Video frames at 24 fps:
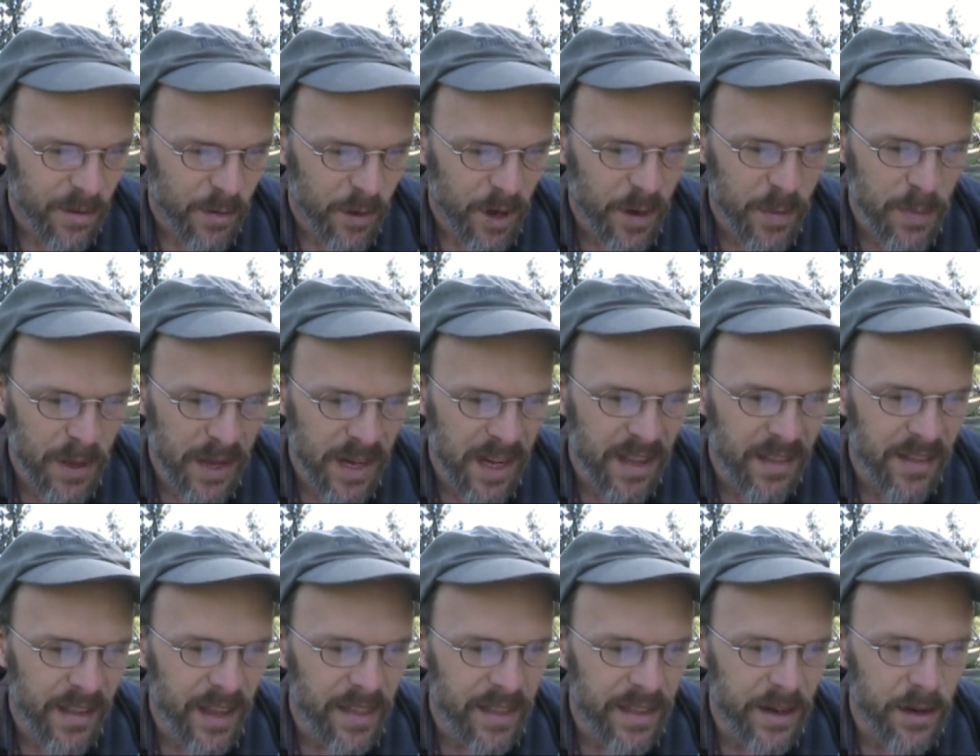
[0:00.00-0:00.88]
What a pity
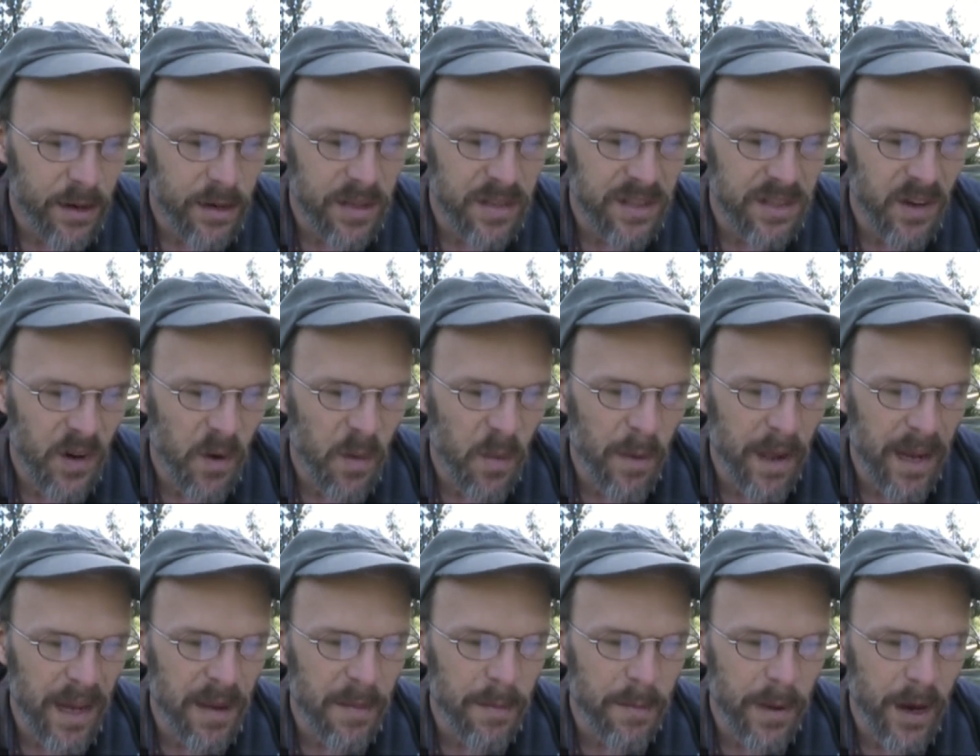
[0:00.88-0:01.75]
that there are so
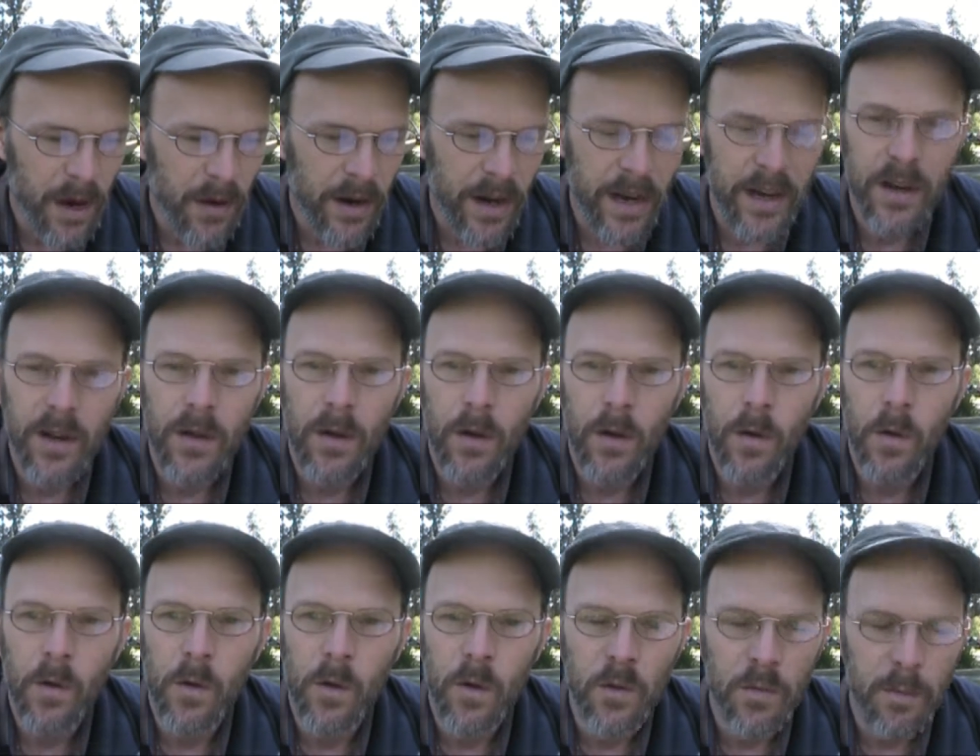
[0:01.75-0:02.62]
many married
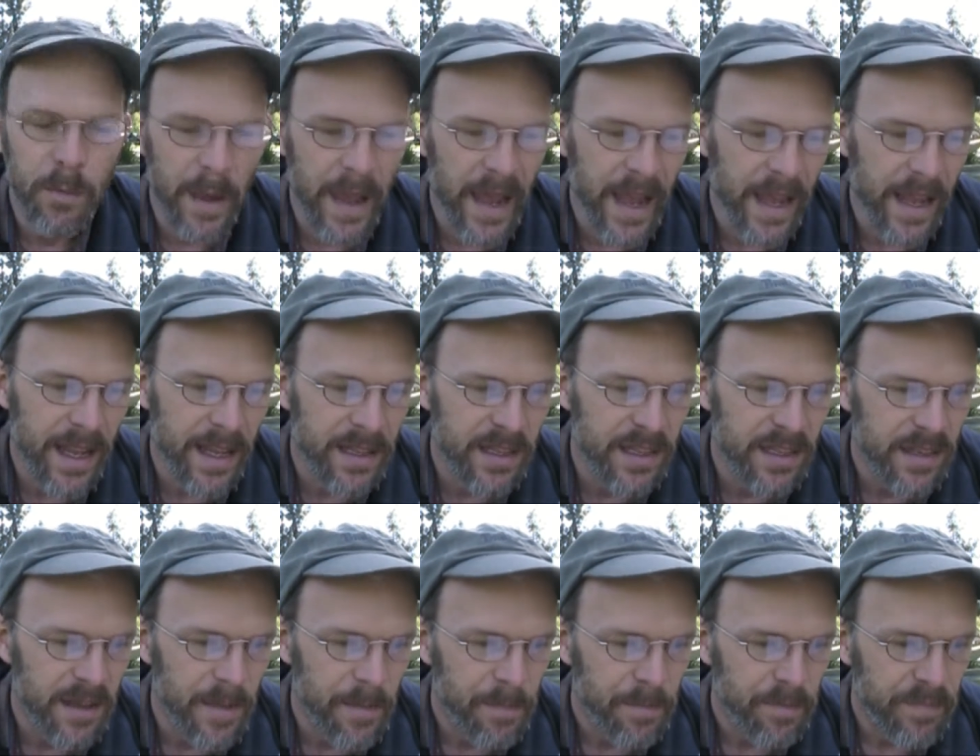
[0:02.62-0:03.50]
old
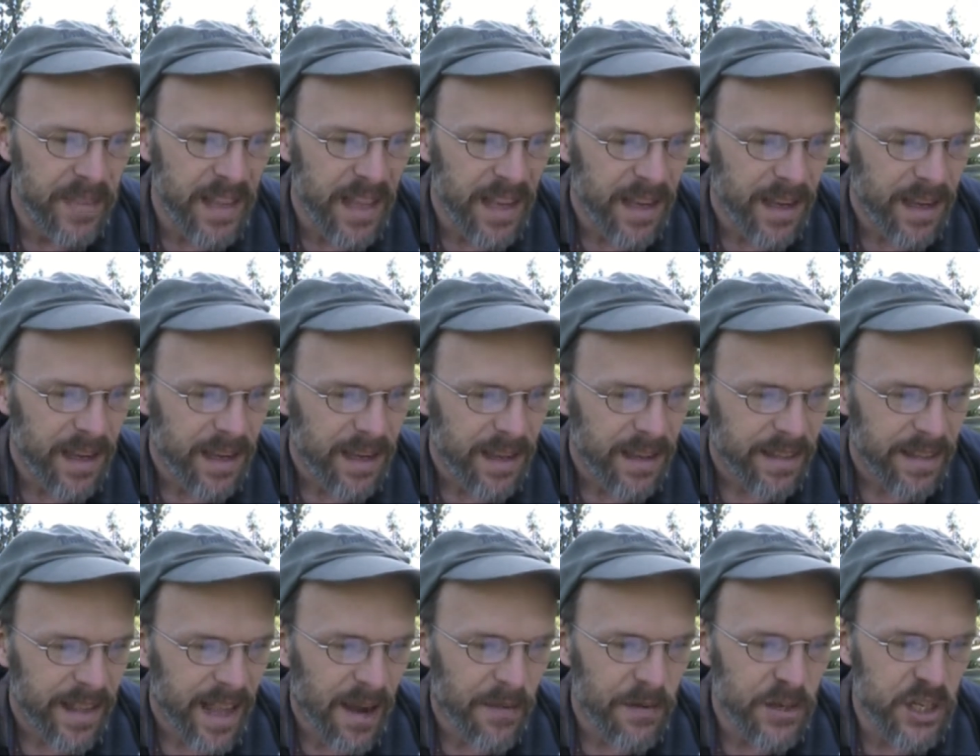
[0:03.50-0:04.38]
maids
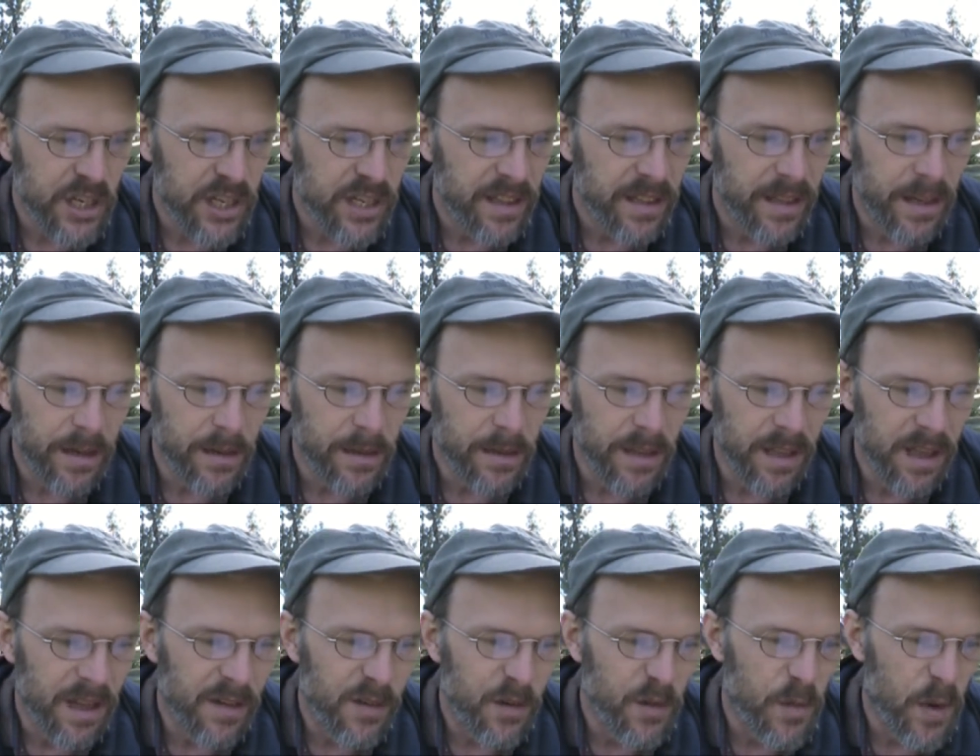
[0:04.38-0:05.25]
lavishing their
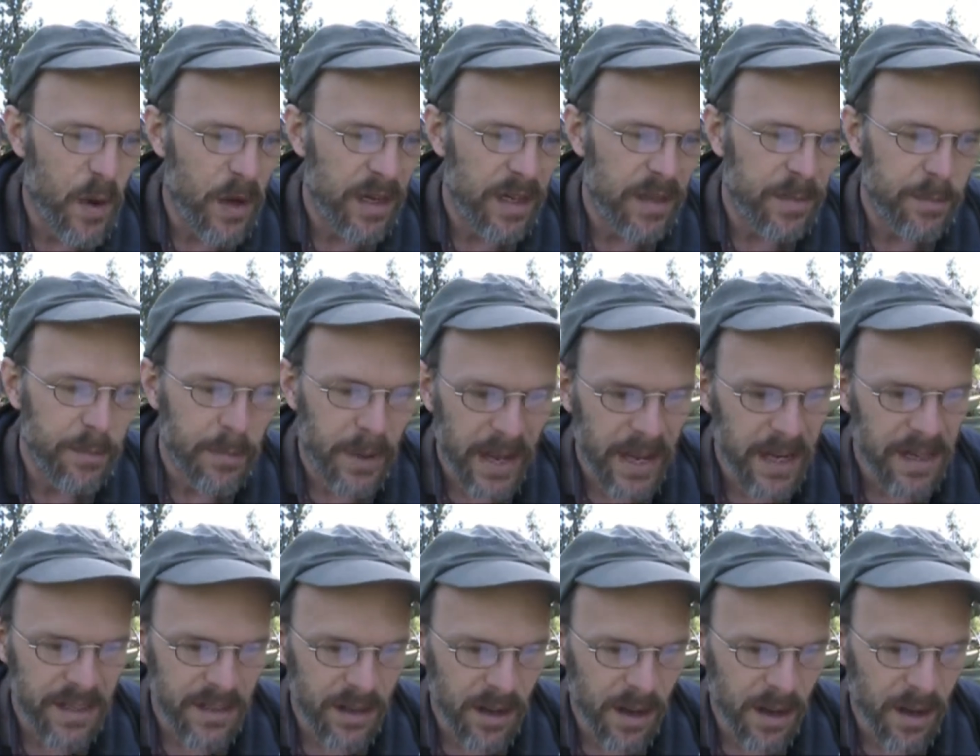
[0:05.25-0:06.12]
love on a
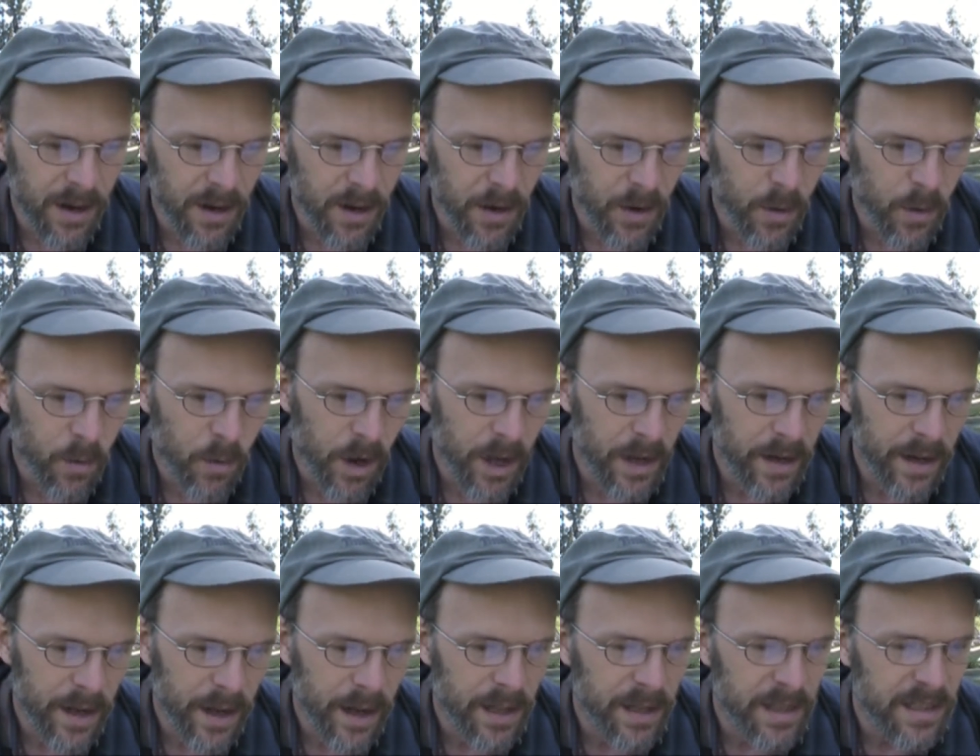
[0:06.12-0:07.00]
pet dog or
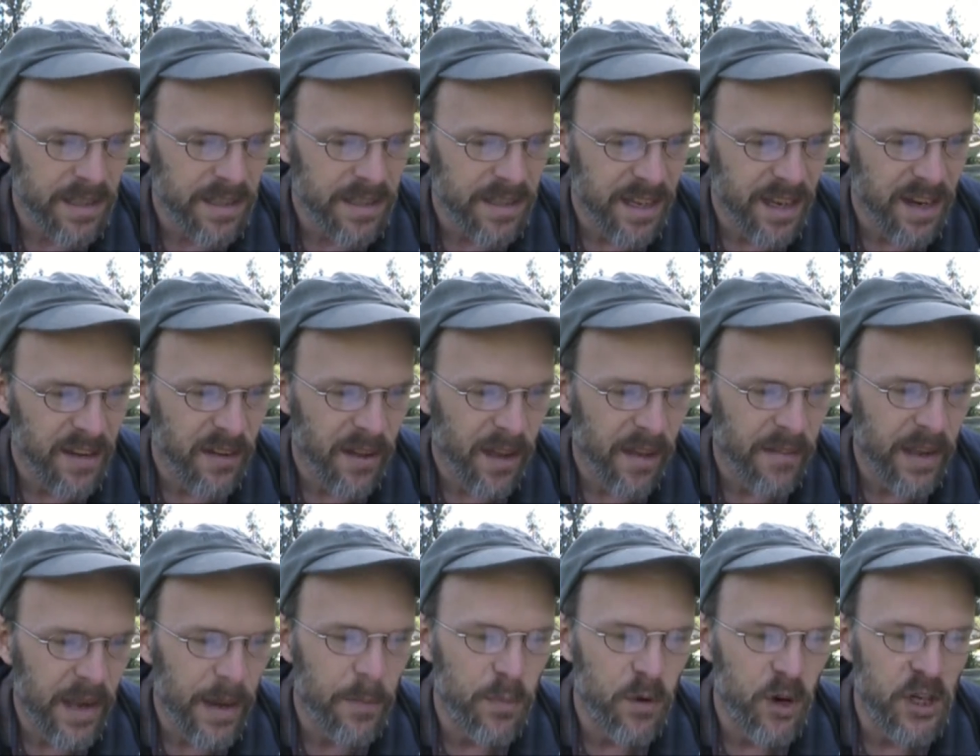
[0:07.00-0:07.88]
whatnot instead of
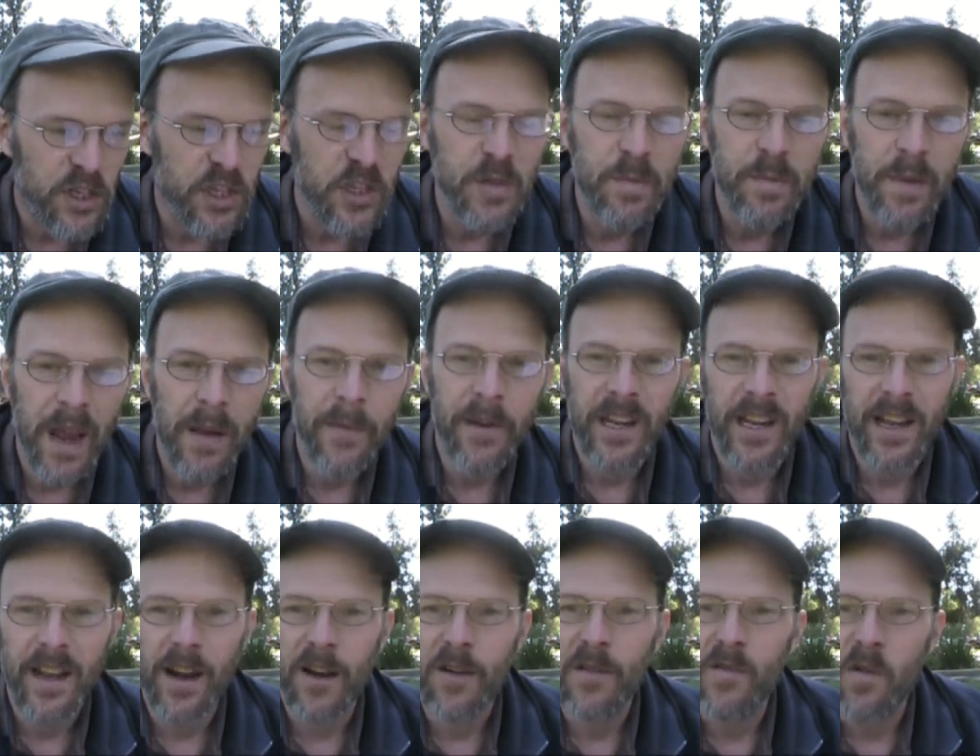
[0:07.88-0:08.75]
having a precious baby to
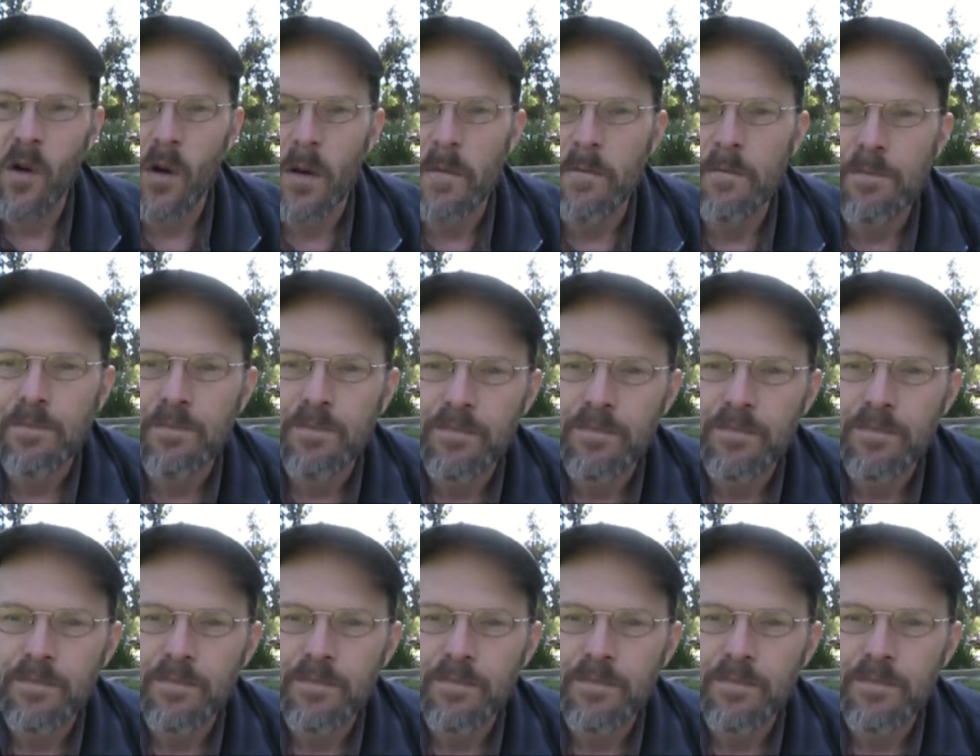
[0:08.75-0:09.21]
care for.